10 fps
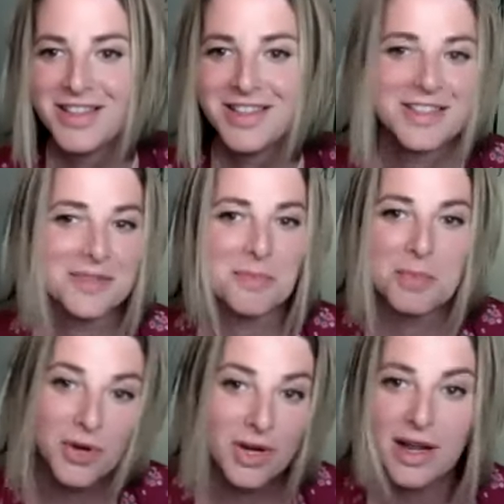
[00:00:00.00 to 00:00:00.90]
this is a
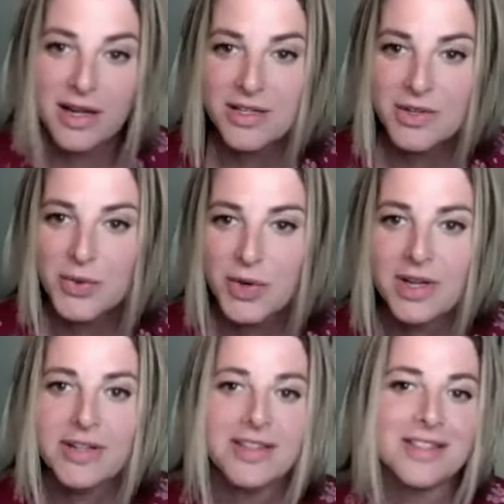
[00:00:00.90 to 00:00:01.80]
book i need to
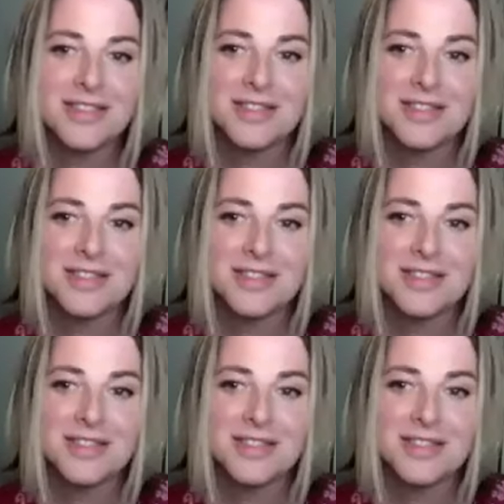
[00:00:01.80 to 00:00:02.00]
read this